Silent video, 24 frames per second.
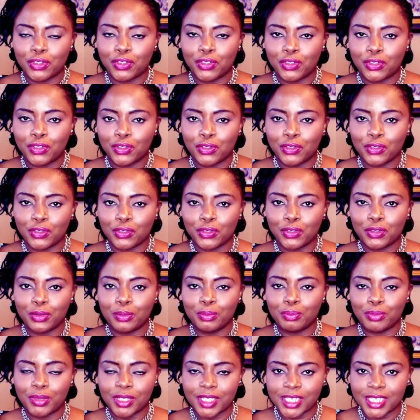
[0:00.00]
to
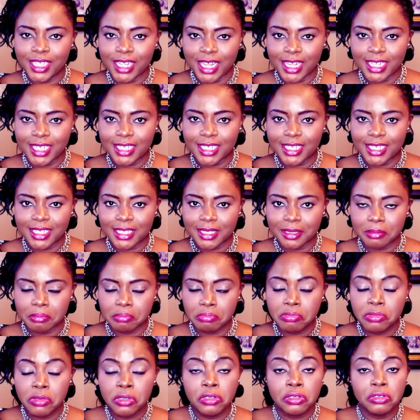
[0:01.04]
do business,
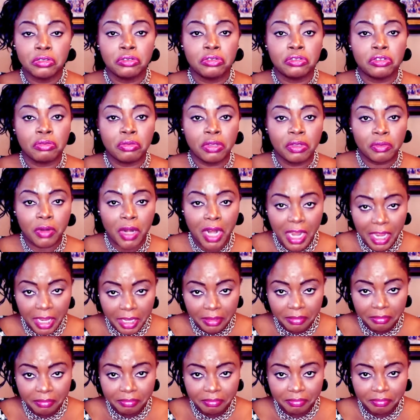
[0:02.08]
do it right.